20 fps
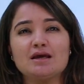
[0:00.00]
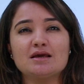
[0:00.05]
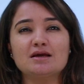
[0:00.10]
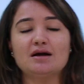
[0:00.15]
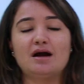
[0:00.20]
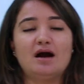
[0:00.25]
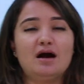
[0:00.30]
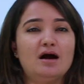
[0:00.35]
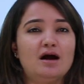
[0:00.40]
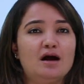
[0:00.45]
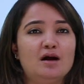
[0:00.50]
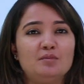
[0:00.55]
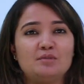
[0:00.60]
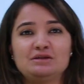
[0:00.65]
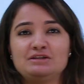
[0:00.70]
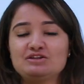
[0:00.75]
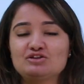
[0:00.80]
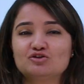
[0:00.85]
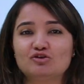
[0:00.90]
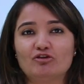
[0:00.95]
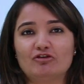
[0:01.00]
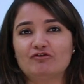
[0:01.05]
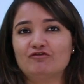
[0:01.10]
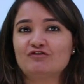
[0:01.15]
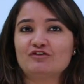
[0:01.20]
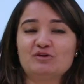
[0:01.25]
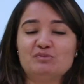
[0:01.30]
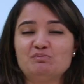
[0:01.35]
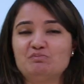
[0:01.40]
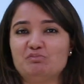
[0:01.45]
calm and sort
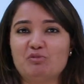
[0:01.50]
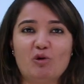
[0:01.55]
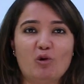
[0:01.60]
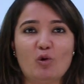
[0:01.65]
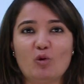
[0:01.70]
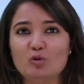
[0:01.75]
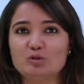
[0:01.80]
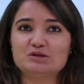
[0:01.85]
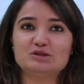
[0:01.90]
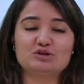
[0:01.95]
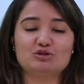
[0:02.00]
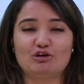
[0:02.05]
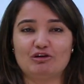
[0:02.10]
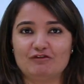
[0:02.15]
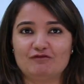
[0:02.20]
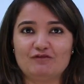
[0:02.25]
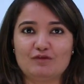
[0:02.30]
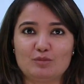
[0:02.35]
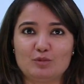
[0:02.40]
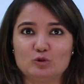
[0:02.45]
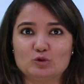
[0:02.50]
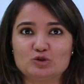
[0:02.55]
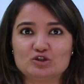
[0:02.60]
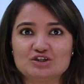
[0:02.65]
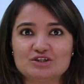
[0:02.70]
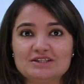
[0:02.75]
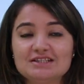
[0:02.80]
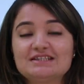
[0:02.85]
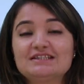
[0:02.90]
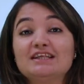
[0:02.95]
of composed sort of
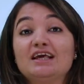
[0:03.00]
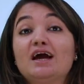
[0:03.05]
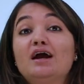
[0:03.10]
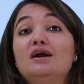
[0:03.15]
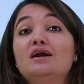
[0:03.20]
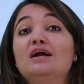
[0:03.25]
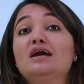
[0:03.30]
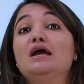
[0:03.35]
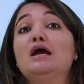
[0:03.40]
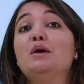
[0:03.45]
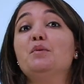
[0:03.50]
emotions they are